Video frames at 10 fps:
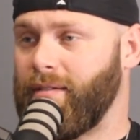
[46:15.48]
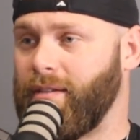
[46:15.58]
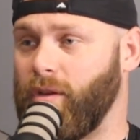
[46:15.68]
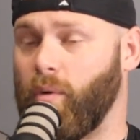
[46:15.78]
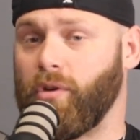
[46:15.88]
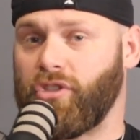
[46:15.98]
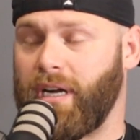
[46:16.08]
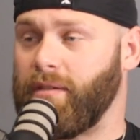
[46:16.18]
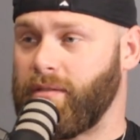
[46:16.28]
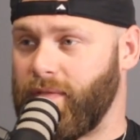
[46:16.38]
your
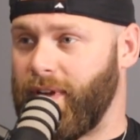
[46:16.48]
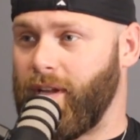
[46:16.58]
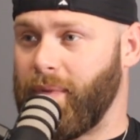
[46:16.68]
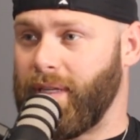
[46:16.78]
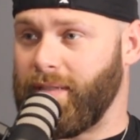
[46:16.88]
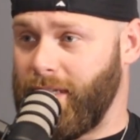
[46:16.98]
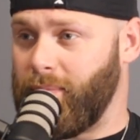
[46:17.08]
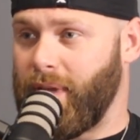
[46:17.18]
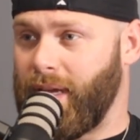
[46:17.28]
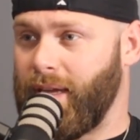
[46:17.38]
child's development,
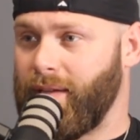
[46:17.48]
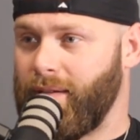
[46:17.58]
deeply.